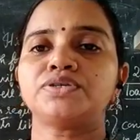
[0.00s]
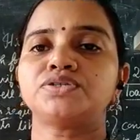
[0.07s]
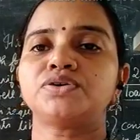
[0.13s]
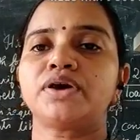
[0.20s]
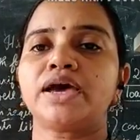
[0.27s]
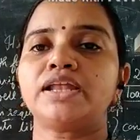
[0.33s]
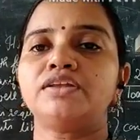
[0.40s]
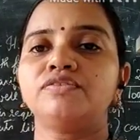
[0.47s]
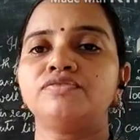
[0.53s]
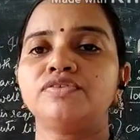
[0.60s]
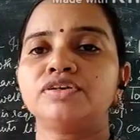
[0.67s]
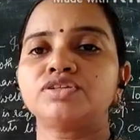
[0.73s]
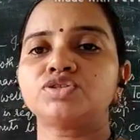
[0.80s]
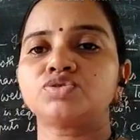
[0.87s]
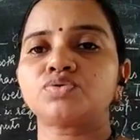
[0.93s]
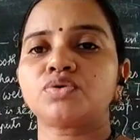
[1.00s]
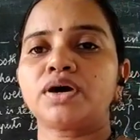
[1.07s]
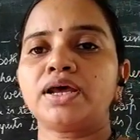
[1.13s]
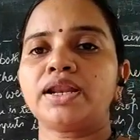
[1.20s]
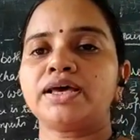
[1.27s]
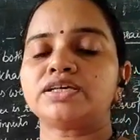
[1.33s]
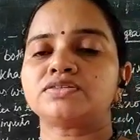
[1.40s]
is your alluvial
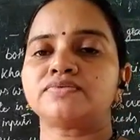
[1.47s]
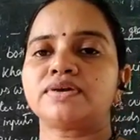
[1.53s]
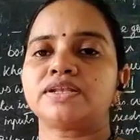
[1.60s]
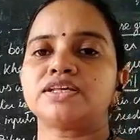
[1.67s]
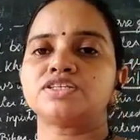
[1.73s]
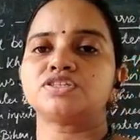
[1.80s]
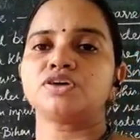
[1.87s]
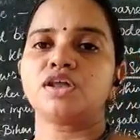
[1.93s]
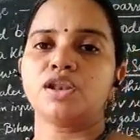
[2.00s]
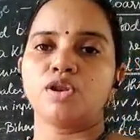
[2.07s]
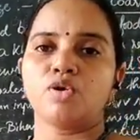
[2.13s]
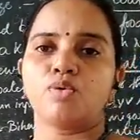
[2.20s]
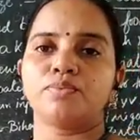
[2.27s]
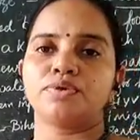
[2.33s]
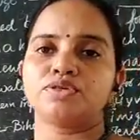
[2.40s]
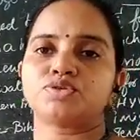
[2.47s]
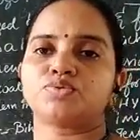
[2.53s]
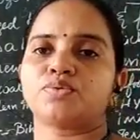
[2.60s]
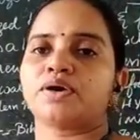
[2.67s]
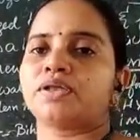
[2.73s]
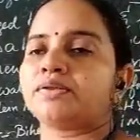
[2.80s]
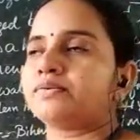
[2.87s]
soil as well as your loamy soil.